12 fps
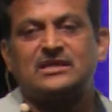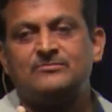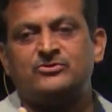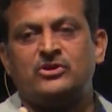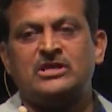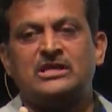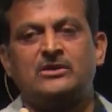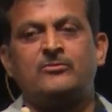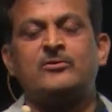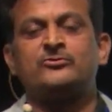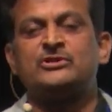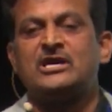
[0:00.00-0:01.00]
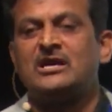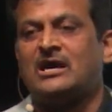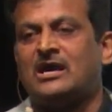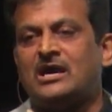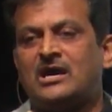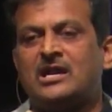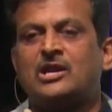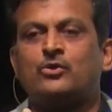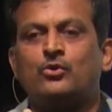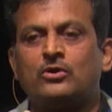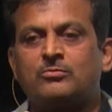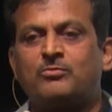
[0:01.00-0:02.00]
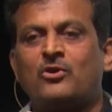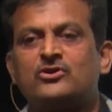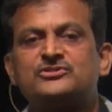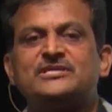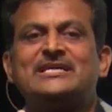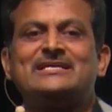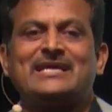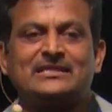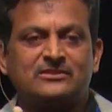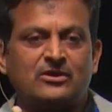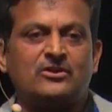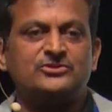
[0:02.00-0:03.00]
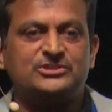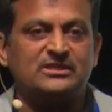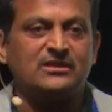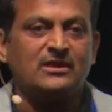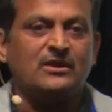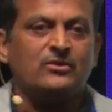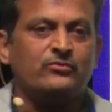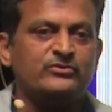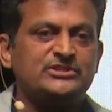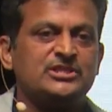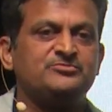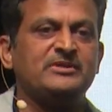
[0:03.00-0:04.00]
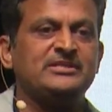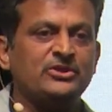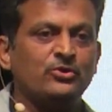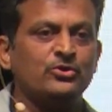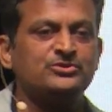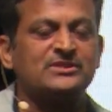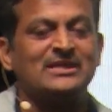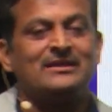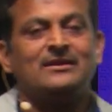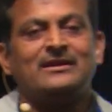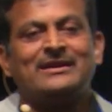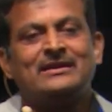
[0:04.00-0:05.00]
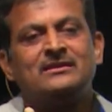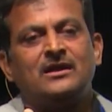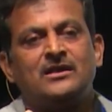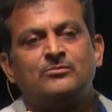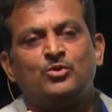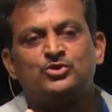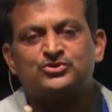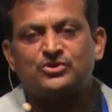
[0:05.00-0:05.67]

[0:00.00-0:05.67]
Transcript: I am talking about hardcore blockchain technology, which has been used in almost